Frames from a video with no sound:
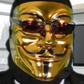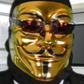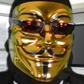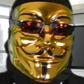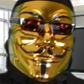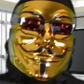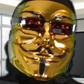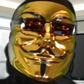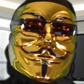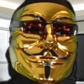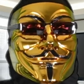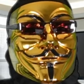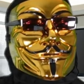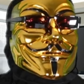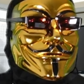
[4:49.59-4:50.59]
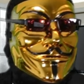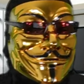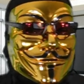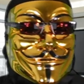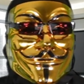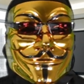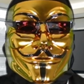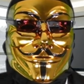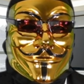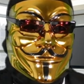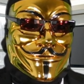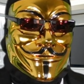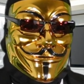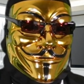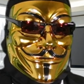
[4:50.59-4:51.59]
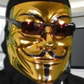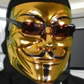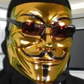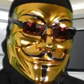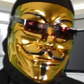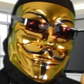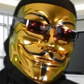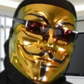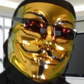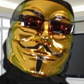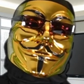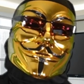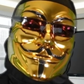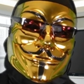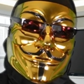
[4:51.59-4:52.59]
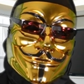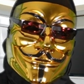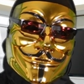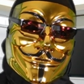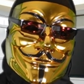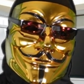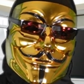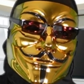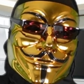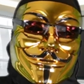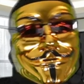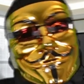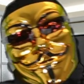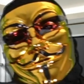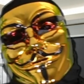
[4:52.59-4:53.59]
and track that for at least the first 3 months backwards to get